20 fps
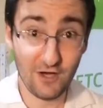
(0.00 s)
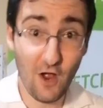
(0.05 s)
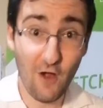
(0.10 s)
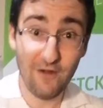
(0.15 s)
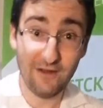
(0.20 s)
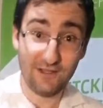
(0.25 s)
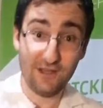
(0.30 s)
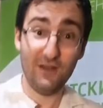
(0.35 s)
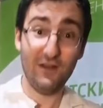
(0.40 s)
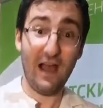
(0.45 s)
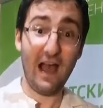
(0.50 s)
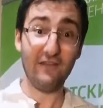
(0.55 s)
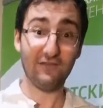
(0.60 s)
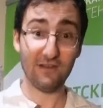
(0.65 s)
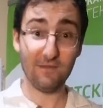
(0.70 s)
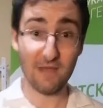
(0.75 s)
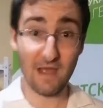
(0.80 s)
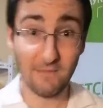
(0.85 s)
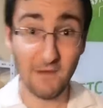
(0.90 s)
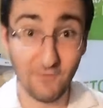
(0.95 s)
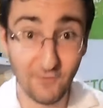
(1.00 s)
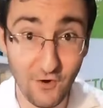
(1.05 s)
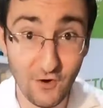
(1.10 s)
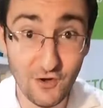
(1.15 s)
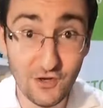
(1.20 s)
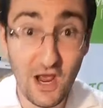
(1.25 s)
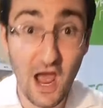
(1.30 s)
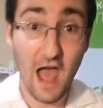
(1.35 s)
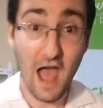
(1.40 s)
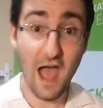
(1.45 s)
we're going to have some yummy
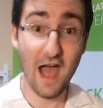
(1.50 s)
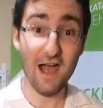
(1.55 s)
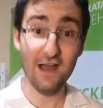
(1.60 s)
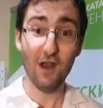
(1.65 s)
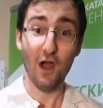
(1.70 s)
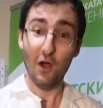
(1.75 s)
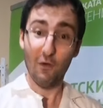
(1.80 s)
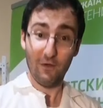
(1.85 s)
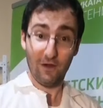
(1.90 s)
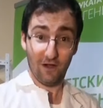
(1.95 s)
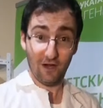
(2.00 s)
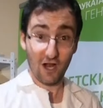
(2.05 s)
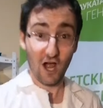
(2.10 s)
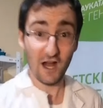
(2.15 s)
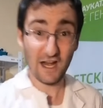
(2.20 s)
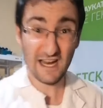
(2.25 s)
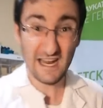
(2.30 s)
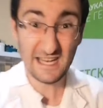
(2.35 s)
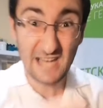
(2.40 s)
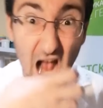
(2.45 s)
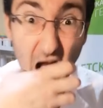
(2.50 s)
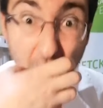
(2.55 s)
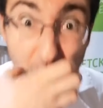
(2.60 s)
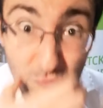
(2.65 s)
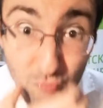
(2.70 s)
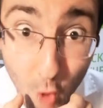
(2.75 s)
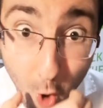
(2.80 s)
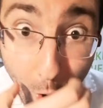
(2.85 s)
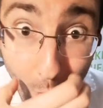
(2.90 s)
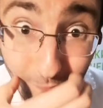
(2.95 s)
fruit and we're gonna eat.
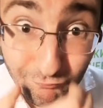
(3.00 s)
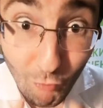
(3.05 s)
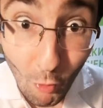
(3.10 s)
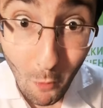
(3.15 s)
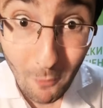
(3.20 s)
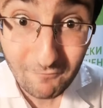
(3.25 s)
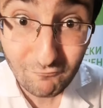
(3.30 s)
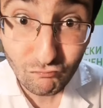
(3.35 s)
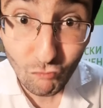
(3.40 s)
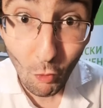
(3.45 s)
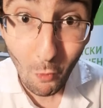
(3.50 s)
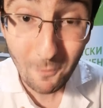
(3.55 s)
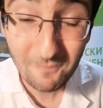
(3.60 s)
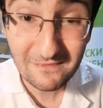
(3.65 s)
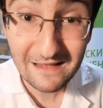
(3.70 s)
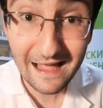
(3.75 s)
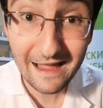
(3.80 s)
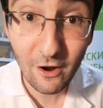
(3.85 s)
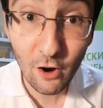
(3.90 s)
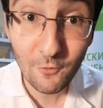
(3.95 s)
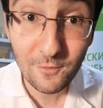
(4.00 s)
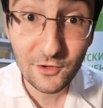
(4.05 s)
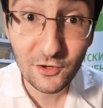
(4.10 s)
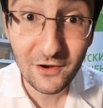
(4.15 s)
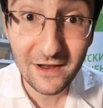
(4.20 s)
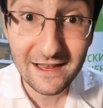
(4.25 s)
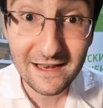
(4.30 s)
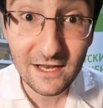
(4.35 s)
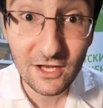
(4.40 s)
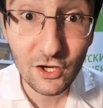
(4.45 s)
I hope
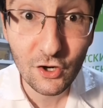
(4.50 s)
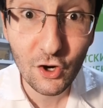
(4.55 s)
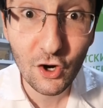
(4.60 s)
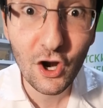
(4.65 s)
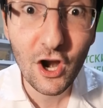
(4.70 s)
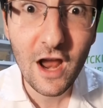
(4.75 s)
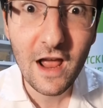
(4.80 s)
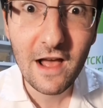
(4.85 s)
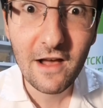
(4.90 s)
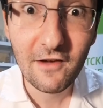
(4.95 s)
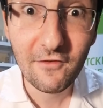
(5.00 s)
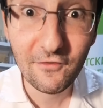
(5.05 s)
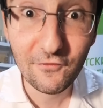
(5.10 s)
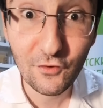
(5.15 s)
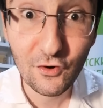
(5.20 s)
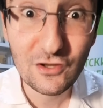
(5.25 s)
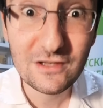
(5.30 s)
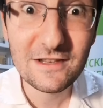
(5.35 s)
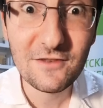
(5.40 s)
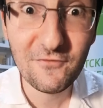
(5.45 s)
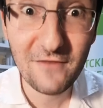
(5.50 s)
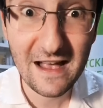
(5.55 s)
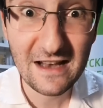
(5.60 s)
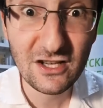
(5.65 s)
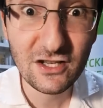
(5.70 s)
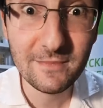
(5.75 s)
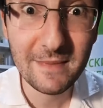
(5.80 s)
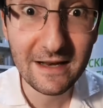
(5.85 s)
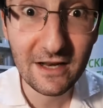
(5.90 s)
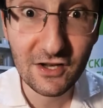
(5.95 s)
you're eating your fruits and
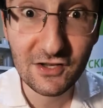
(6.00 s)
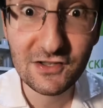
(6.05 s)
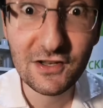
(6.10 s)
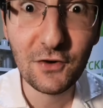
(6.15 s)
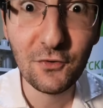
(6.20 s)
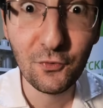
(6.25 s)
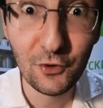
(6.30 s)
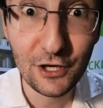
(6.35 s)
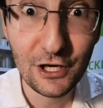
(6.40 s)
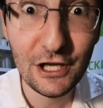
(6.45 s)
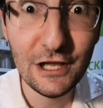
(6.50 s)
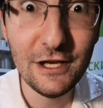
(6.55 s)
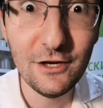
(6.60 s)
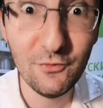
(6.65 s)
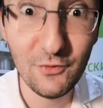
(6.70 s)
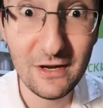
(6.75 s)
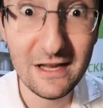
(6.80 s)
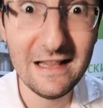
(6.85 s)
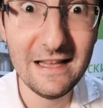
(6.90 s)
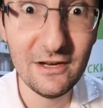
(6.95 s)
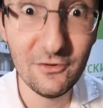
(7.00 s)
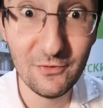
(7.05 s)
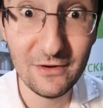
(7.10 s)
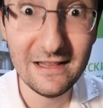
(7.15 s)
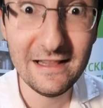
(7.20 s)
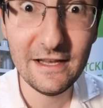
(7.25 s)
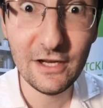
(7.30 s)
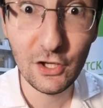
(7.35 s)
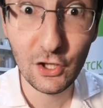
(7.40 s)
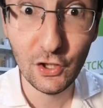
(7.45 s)
veggies because they're really, really,
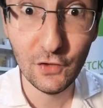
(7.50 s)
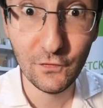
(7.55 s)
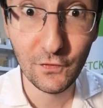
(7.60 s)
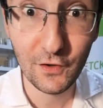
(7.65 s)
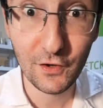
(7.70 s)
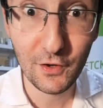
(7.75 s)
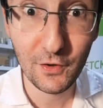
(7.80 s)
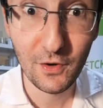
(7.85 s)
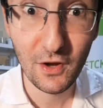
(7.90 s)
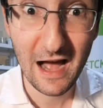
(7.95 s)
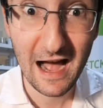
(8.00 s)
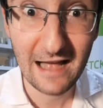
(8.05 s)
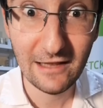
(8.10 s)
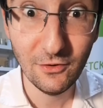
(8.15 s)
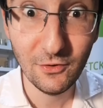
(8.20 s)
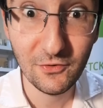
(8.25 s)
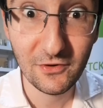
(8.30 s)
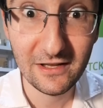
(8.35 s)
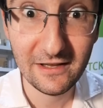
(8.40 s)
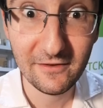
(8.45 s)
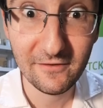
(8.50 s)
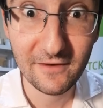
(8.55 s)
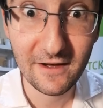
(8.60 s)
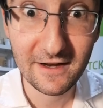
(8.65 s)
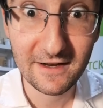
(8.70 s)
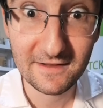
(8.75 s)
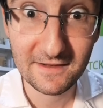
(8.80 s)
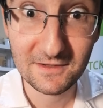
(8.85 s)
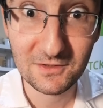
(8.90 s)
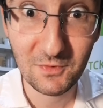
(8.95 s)
really good for you. I look really
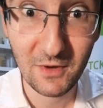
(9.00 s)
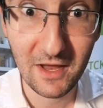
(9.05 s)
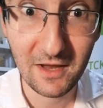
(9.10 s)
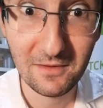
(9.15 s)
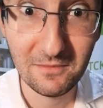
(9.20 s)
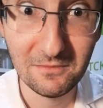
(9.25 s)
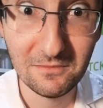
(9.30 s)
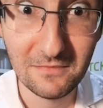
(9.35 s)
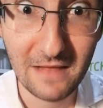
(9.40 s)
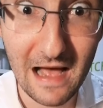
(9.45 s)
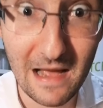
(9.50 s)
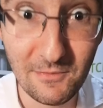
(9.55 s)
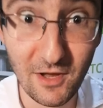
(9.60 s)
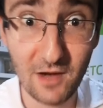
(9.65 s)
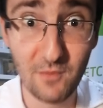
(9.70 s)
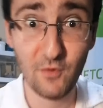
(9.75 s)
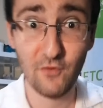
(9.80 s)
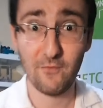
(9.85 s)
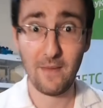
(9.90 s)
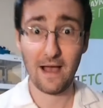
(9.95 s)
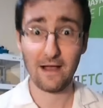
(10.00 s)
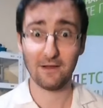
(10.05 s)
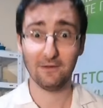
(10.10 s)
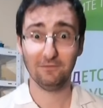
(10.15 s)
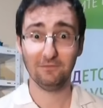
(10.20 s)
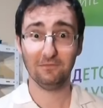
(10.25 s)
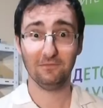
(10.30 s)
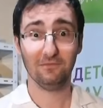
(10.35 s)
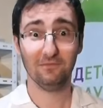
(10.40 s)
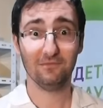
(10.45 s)
funny this way. I'm gonna move
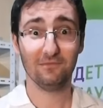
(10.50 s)
back.